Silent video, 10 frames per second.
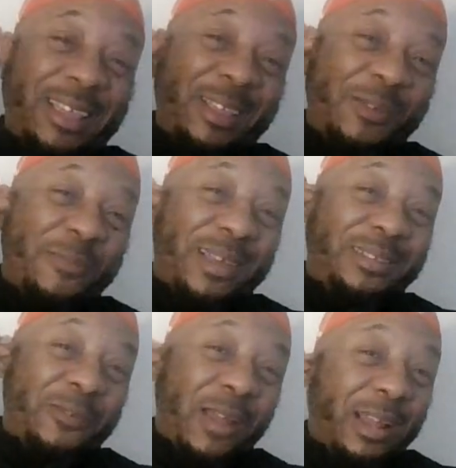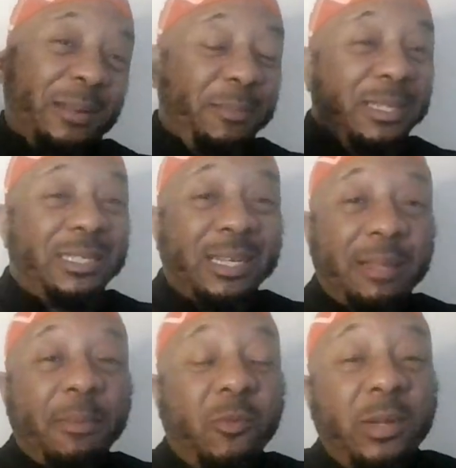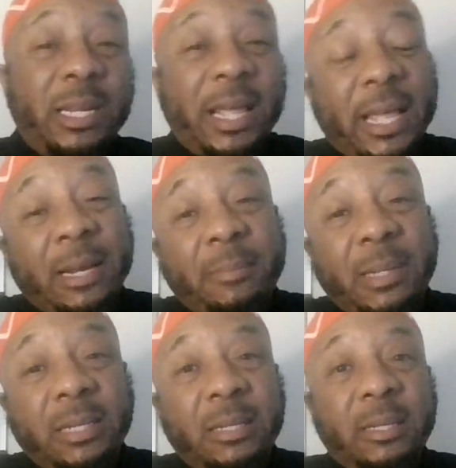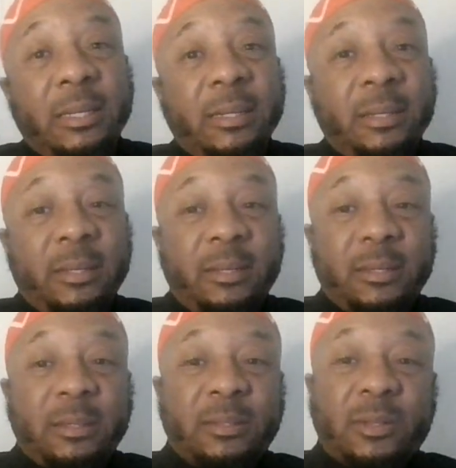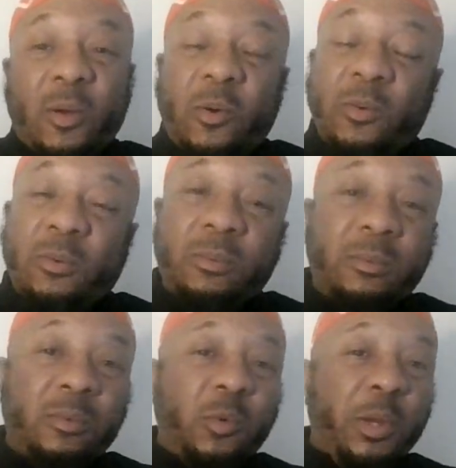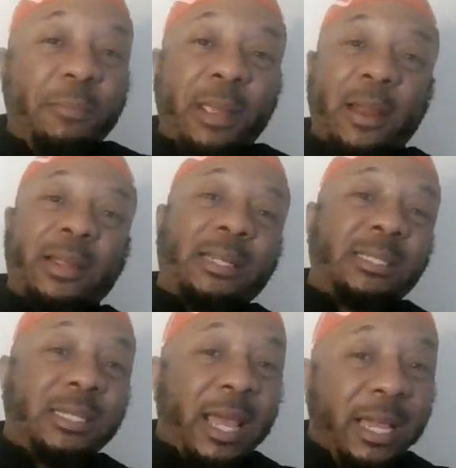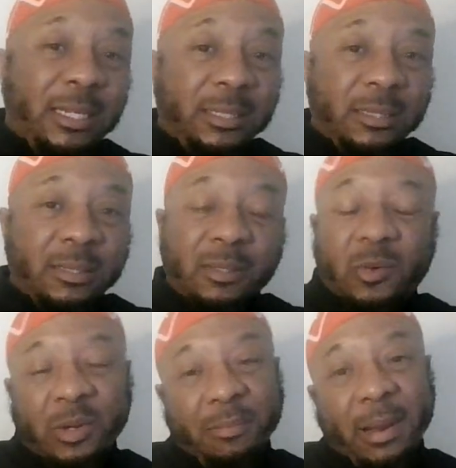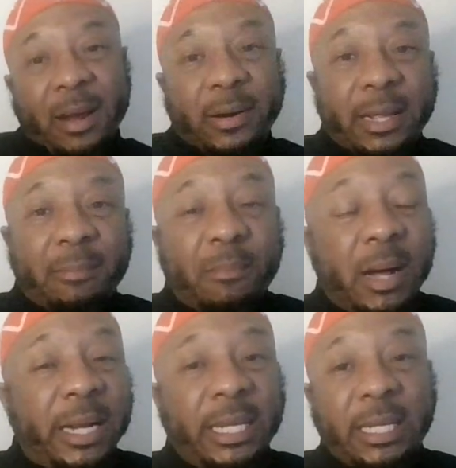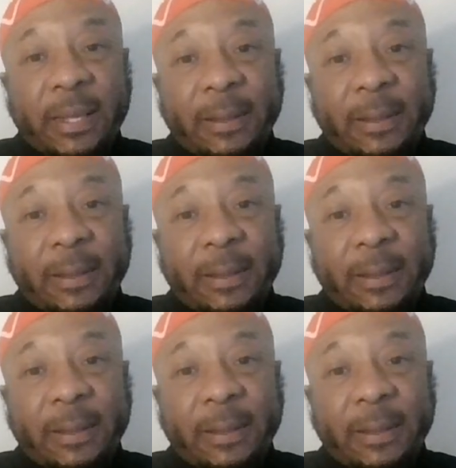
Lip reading: You mess around and be sleeping with the enemy. So quit marrying sex, quit marrying money,